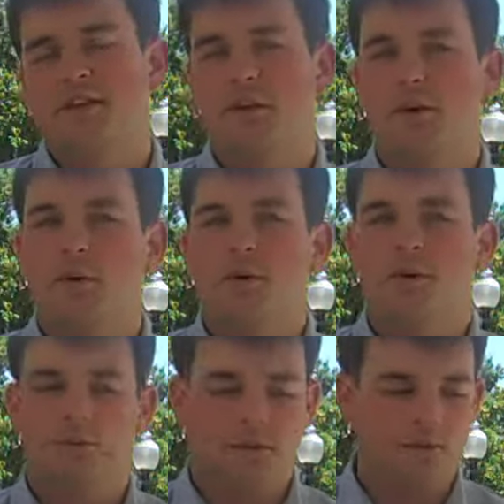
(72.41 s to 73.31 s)
So
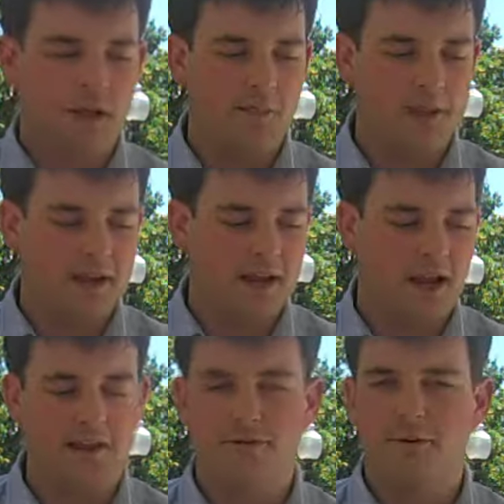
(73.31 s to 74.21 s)
developing an
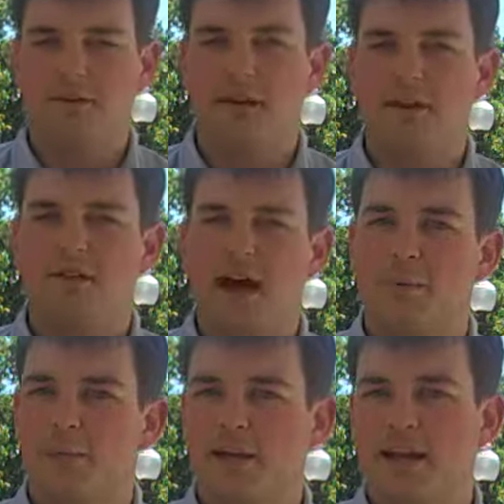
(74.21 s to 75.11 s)
iPhone native
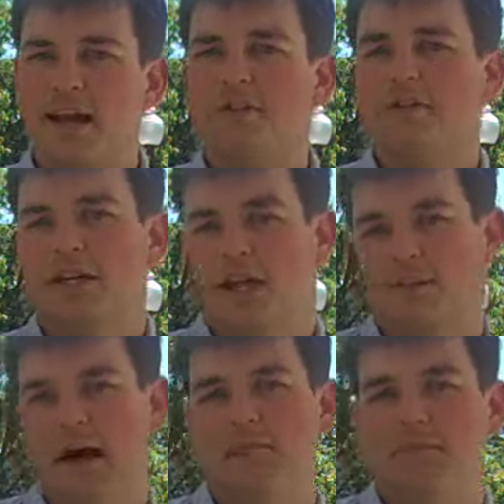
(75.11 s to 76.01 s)
app and an Android
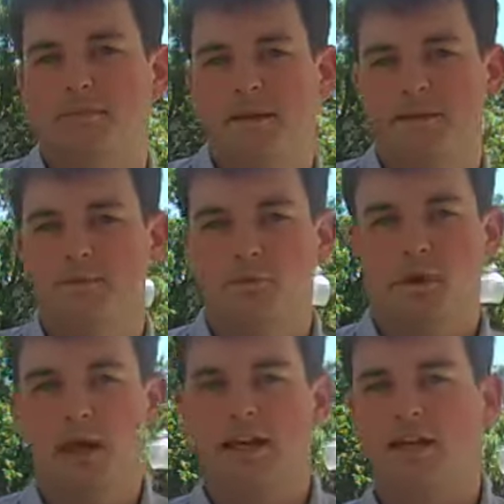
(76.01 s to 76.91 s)
native app means
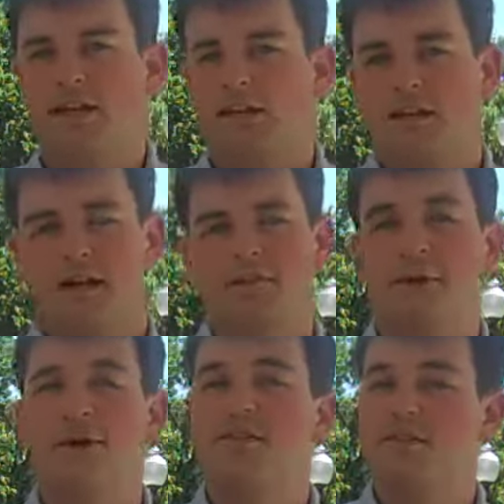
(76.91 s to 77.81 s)
writing a
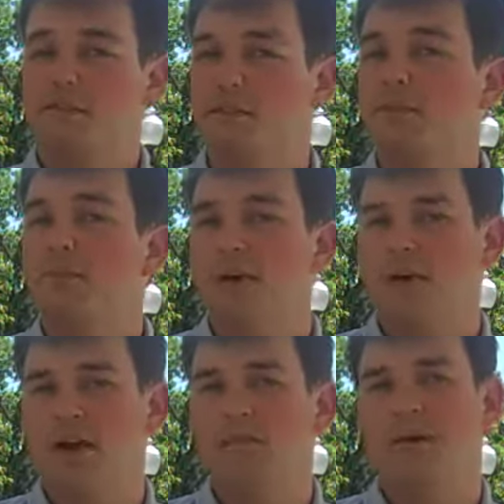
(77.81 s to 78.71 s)
very similar
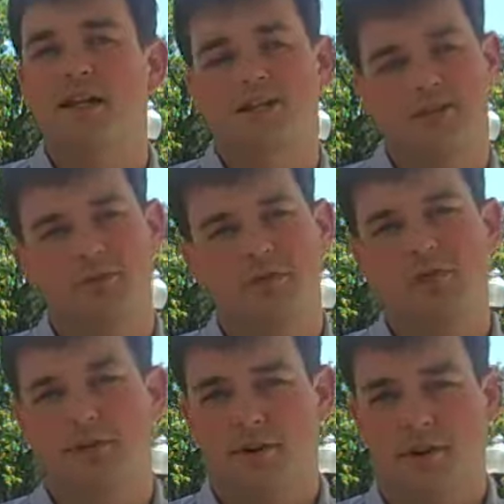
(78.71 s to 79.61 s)
program but in two
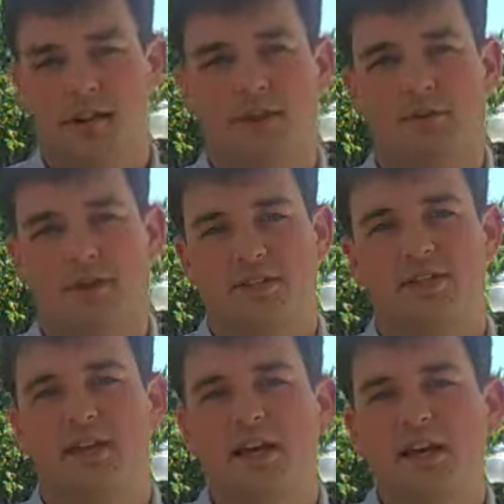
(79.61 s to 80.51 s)
very different
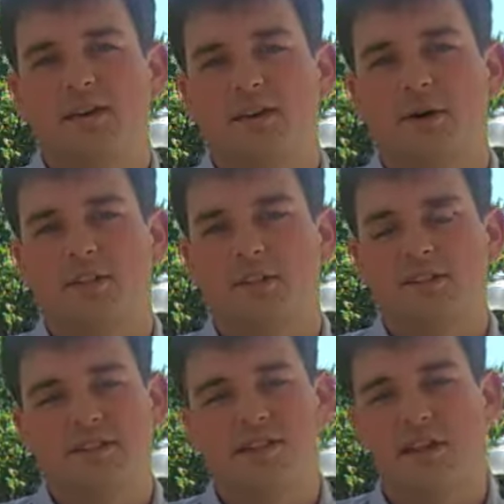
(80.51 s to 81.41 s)
languages. So
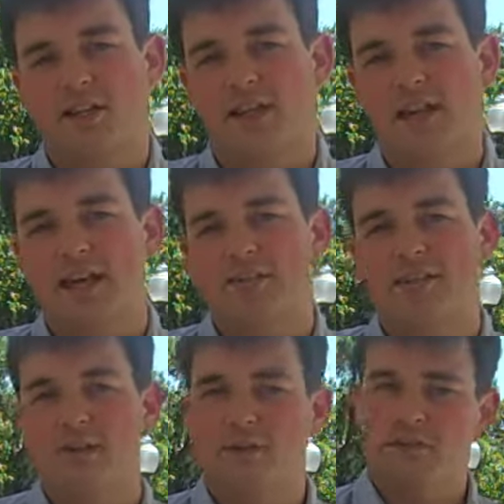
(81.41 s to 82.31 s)
it's just not the case
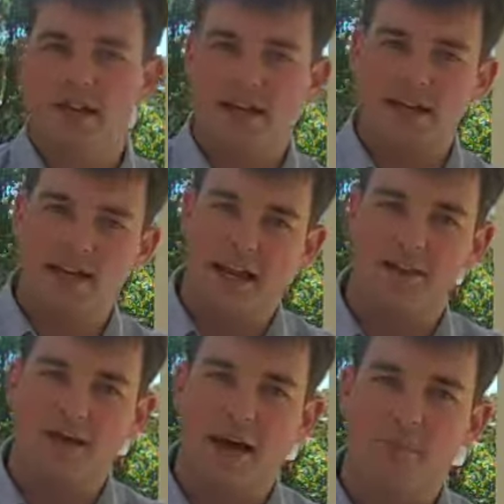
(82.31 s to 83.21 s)
that you can take a
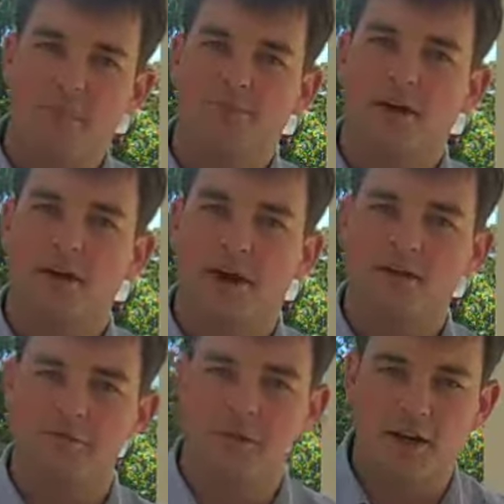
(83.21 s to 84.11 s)
native app on
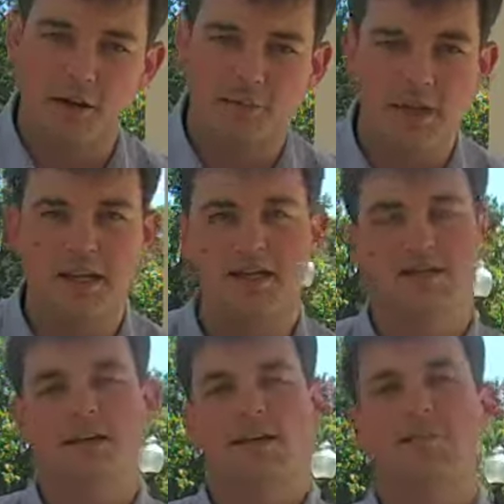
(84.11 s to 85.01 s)
iPhone and
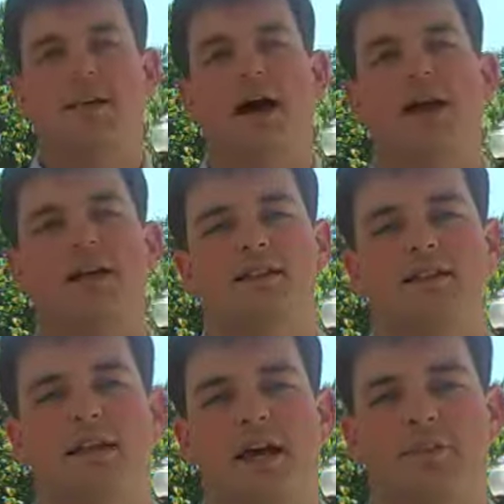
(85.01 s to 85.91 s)
immediately apply it
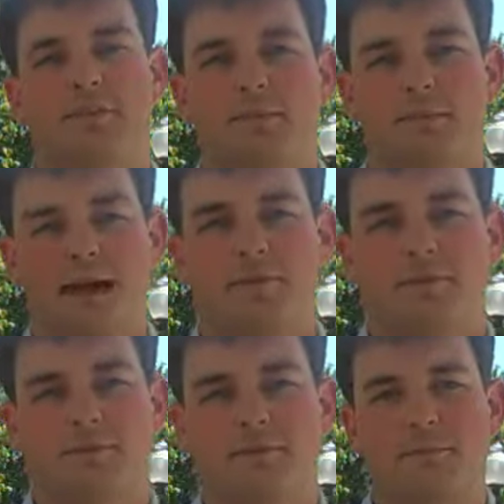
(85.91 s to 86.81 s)
to the Android
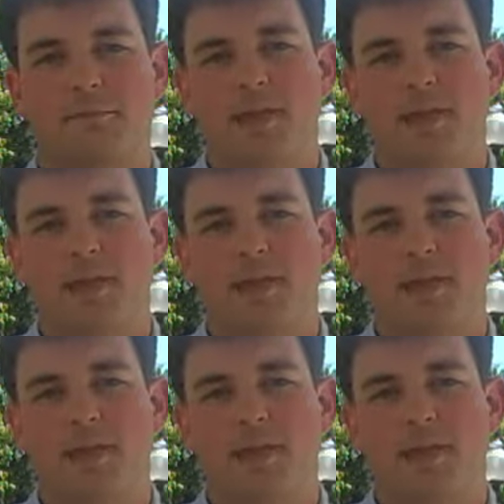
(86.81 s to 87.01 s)
platform.